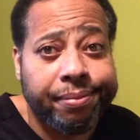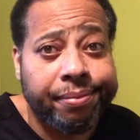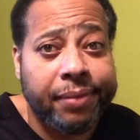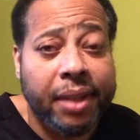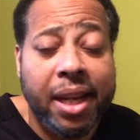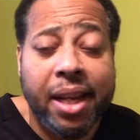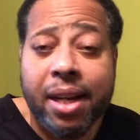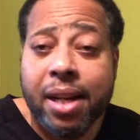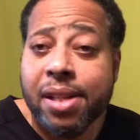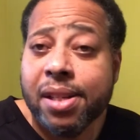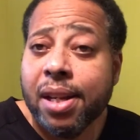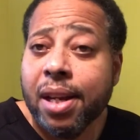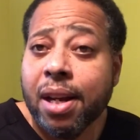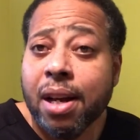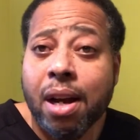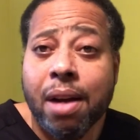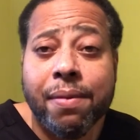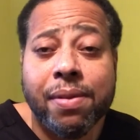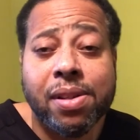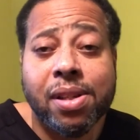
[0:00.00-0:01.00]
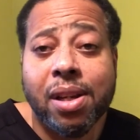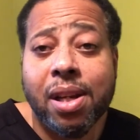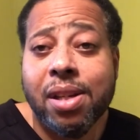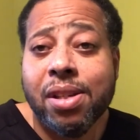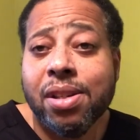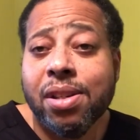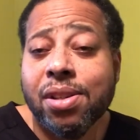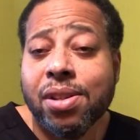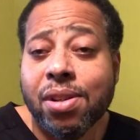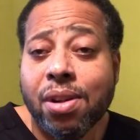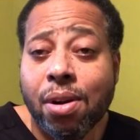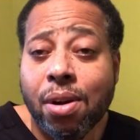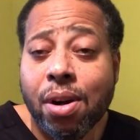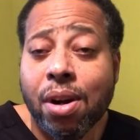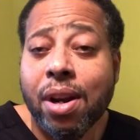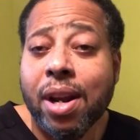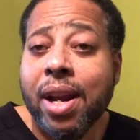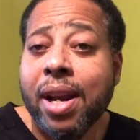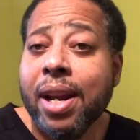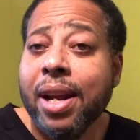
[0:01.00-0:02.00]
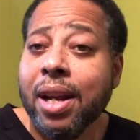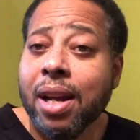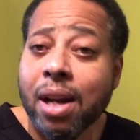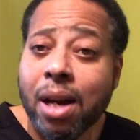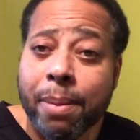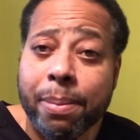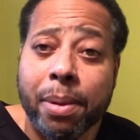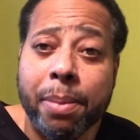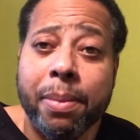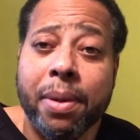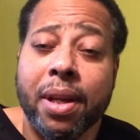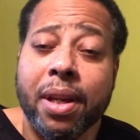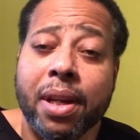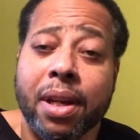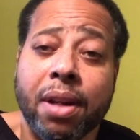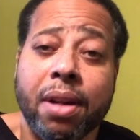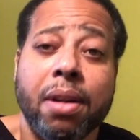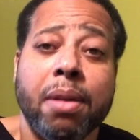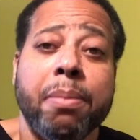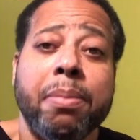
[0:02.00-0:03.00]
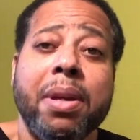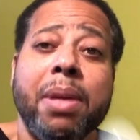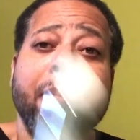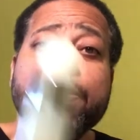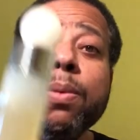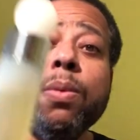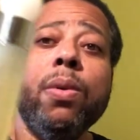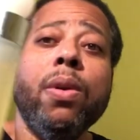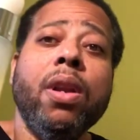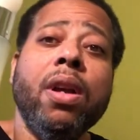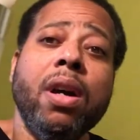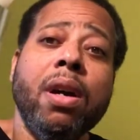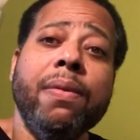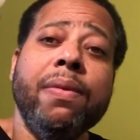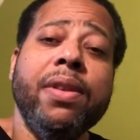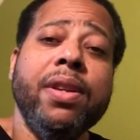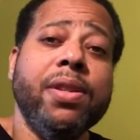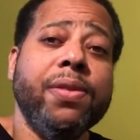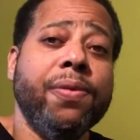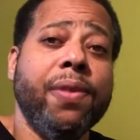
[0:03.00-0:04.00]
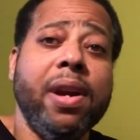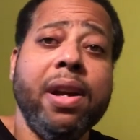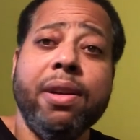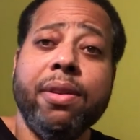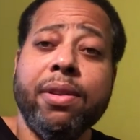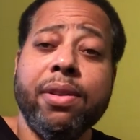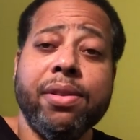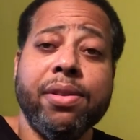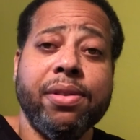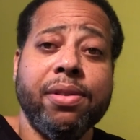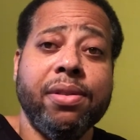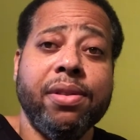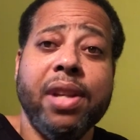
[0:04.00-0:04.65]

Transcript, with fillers: It is a conversation starter and a compliment getter. People love this fragrance.